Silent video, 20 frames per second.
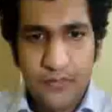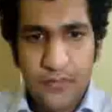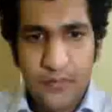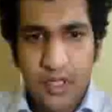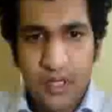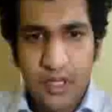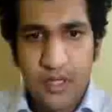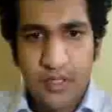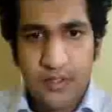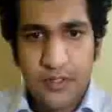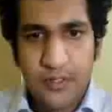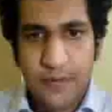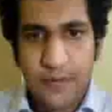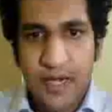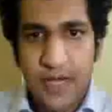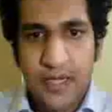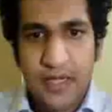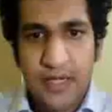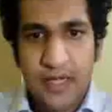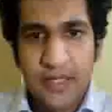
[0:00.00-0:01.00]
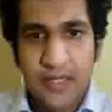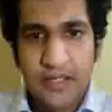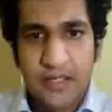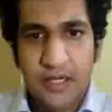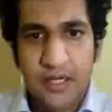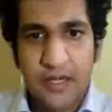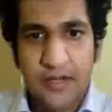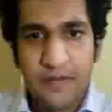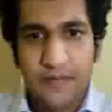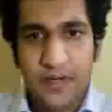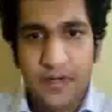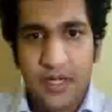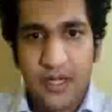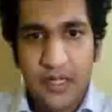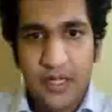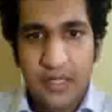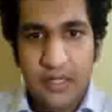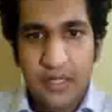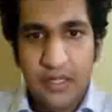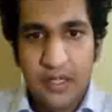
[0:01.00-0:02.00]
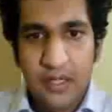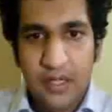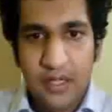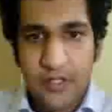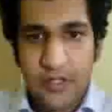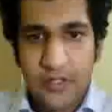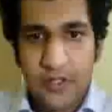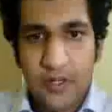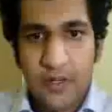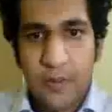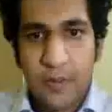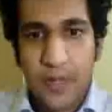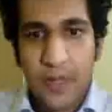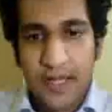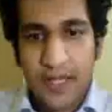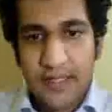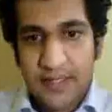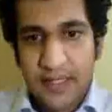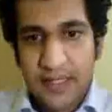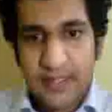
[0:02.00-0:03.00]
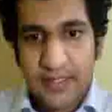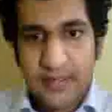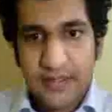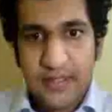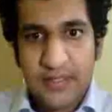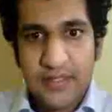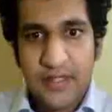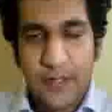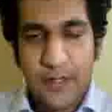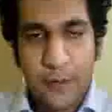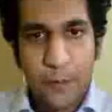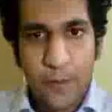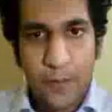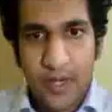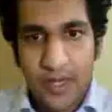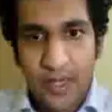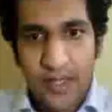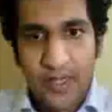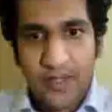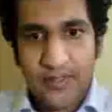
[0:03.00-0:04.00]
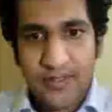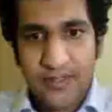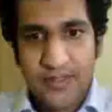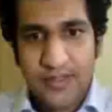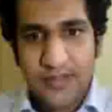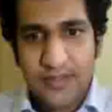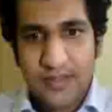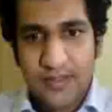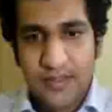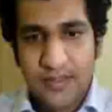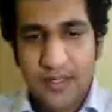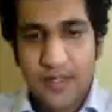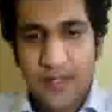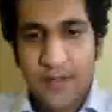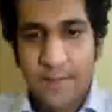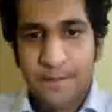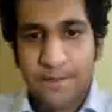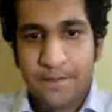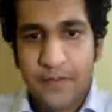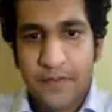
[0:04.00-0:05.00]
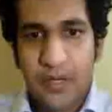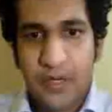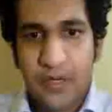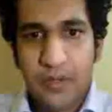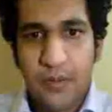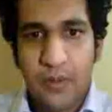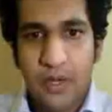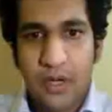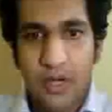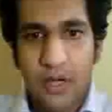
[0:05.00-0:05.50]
the right eye and the left eye, it's got a x-axis and a y-axis. Now,